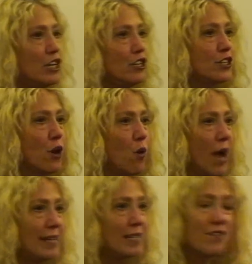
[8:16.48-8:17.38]
so
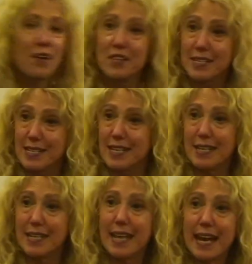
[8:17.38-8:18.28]
I just felt this
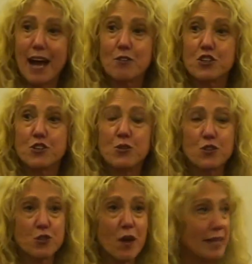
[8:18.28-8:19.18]
needed to get out sooner,
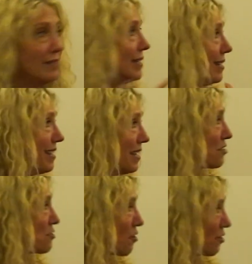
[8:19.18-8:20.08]
so I did a
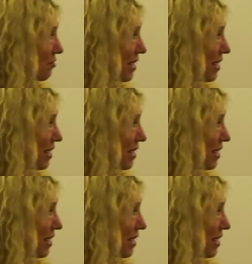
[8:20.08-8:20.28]
Kickstarter